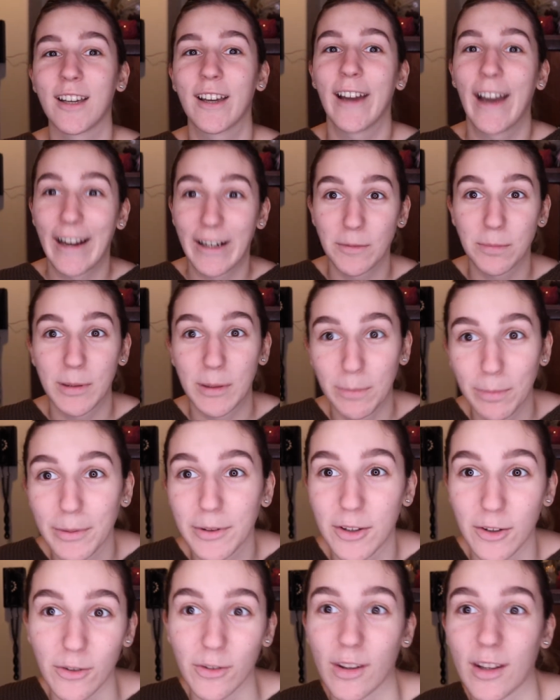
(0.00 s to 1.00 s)
How do people
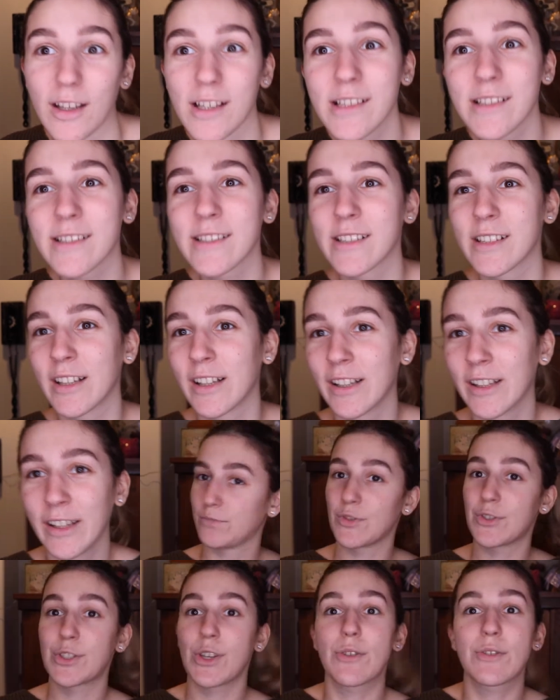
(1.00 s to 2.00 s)
do this?
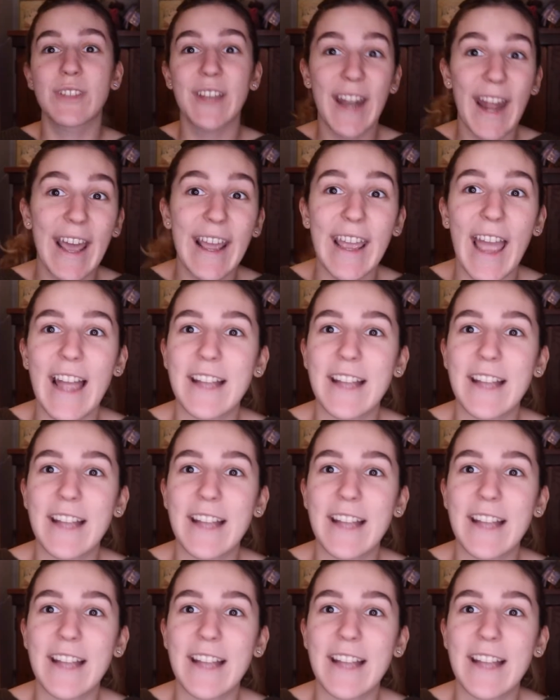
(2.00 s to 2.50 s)
So today